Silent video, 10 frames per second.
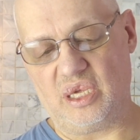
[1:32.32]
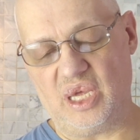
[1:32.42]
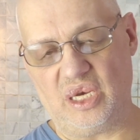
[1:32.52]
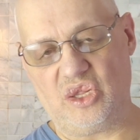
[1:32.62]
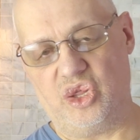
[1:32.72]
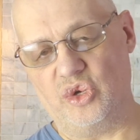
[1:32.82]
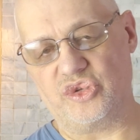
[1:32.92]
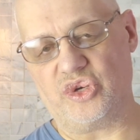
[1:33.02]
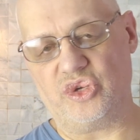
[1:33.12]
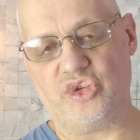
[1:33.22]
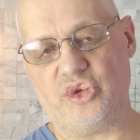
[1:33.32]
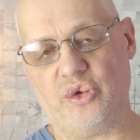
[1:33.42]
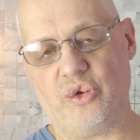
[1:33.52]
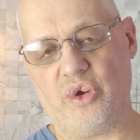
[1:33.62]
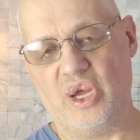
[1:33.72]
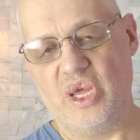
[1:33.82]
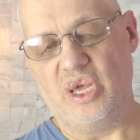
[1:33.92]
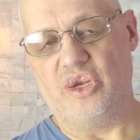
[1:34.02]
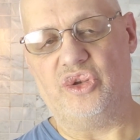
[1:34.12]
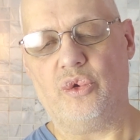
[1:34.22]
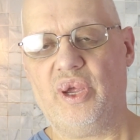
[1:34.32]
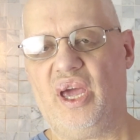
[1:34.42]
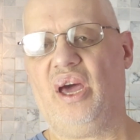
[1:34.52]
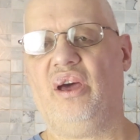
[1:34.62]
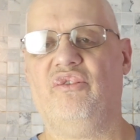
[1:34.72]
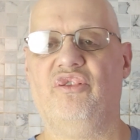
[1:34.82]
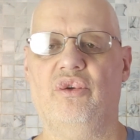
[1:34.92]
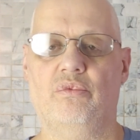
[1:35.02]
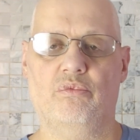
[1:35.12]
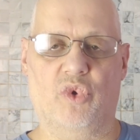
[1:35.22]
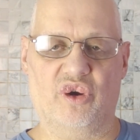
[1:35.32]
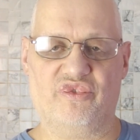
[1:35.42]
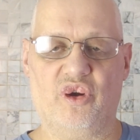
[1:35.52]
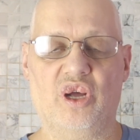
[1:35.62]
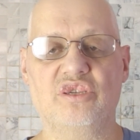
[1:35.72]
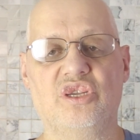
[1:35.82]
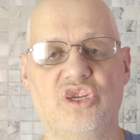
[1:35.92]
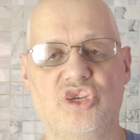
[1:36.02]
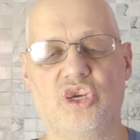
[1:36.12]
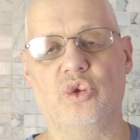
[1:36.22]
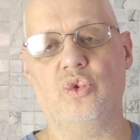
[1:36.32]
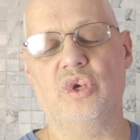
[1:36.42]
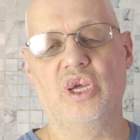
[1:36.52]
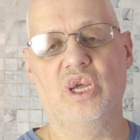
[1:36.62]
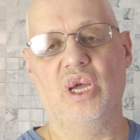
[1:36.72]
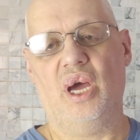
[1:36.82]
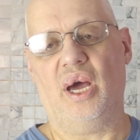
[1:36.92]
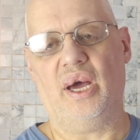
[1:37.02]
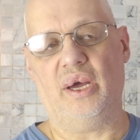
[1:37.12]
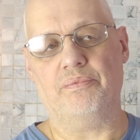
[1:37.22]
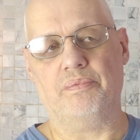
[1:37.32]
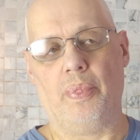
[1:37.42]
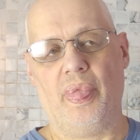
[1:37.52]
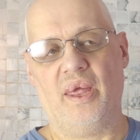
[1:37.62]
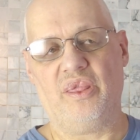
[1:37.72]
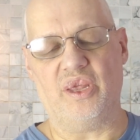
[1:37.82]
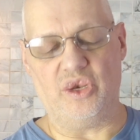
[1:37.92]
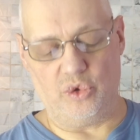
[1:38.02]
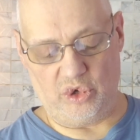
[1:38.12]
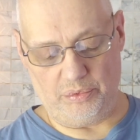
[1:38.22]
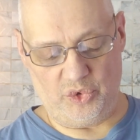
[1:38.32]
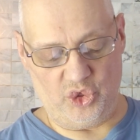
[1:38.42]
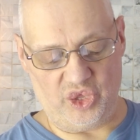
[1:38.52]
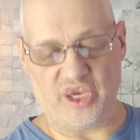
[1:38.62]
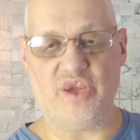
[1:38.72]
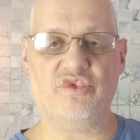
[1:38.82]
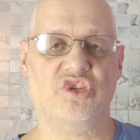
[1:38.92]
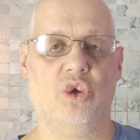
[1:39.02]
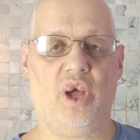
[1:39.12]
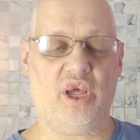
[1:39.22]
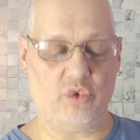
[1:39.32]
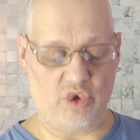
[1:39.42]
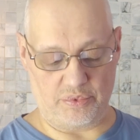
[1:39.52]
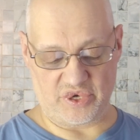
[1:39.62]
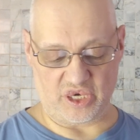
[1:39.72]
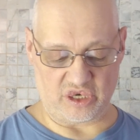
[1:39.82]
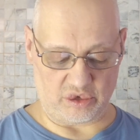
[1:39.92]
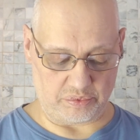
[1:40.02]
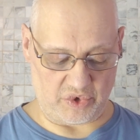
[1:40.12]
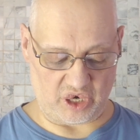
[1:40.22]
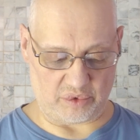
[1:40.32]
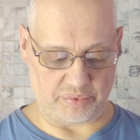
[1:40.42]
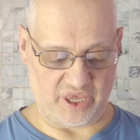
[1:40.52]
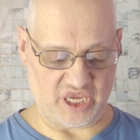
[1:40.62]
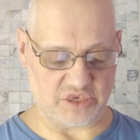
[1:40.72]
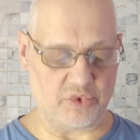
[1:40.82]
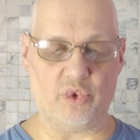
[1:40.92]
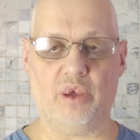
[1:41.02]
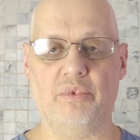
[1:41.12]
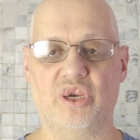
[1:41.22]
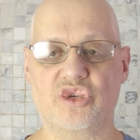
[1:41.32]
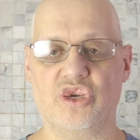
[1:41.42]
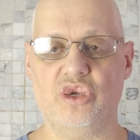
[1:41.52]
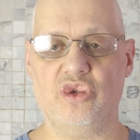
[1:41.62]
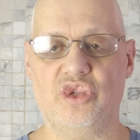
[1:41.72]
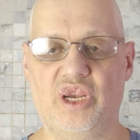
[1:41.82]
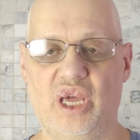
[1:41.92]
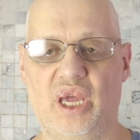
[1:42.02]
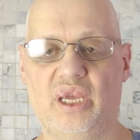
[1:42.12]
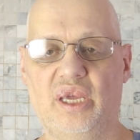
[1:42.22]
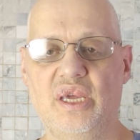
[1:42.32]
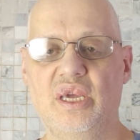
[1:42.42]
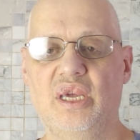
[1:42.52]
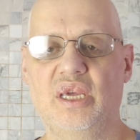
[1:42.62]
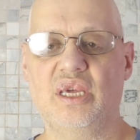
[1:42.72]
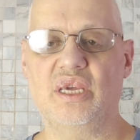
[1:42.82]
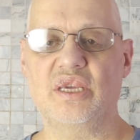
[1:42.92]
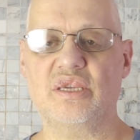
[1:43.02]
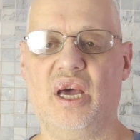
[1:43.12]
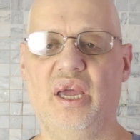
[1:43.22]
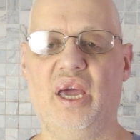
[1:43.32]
get closer to, do we have more frost in June than normal, and if so, how do we protect our plants? But what I'm going to show you today is I